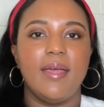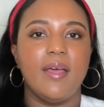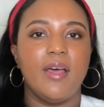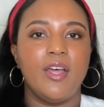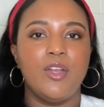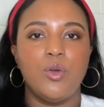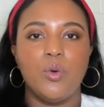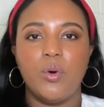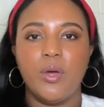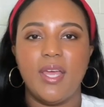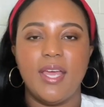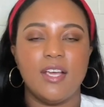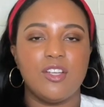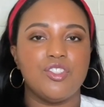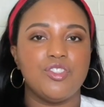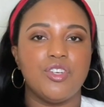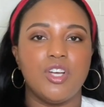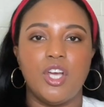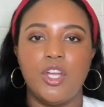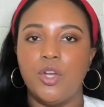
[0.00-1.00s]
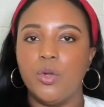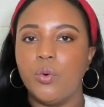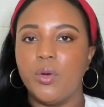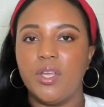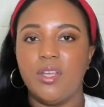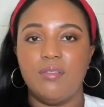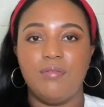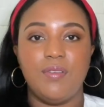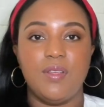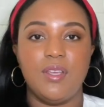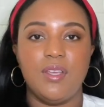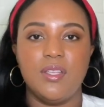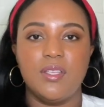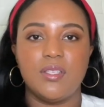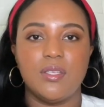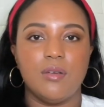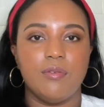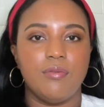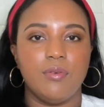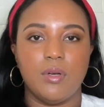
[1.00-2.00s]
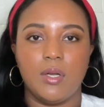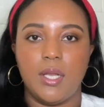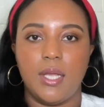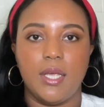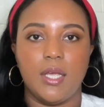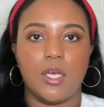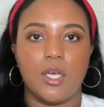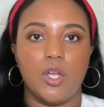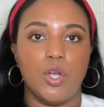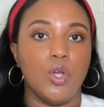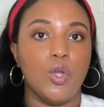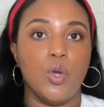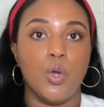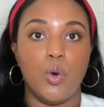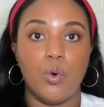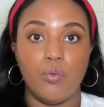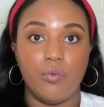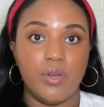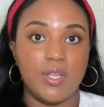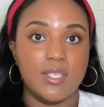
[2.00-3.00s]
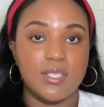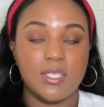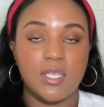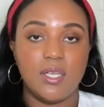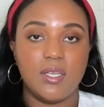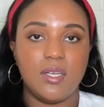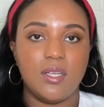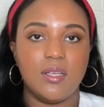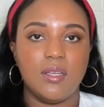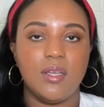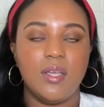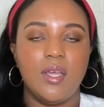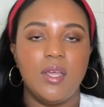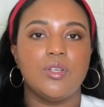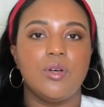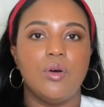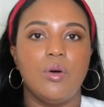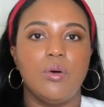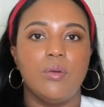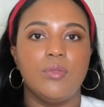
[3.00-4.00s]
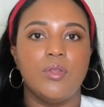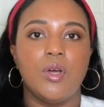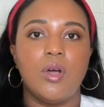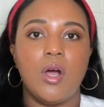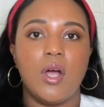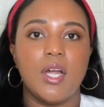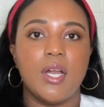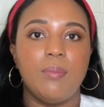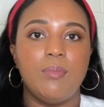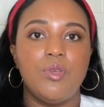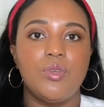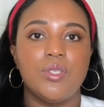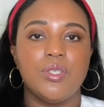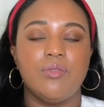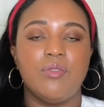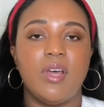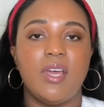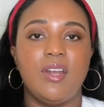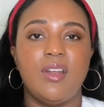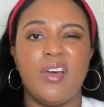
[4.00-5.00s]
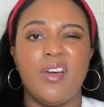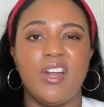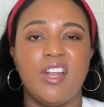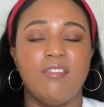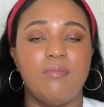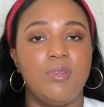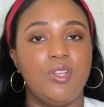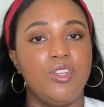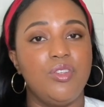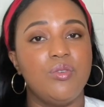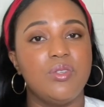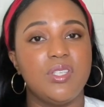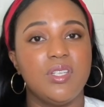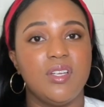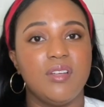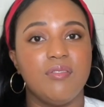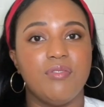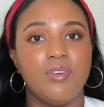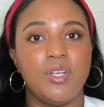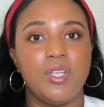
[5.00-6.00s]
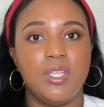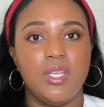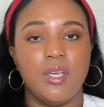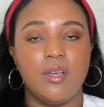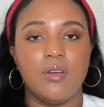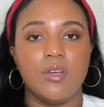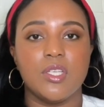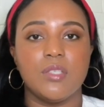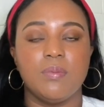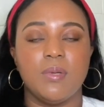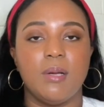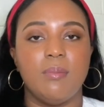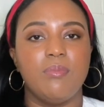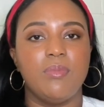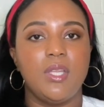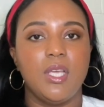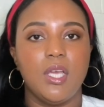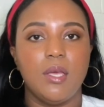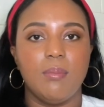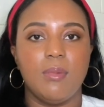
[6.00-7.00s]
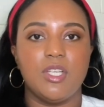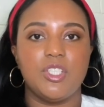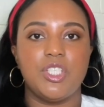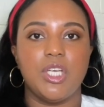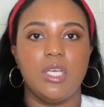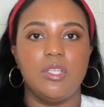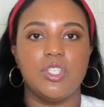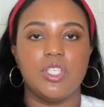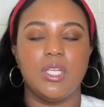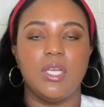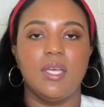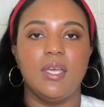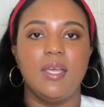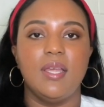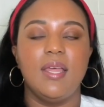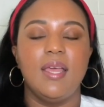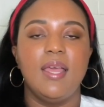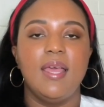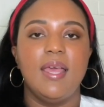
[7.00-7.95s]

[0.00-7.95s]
anno extra annoying fees for like no reason. So the card I'm using right now, and I've been using it for years, but I'm thinking about changing it,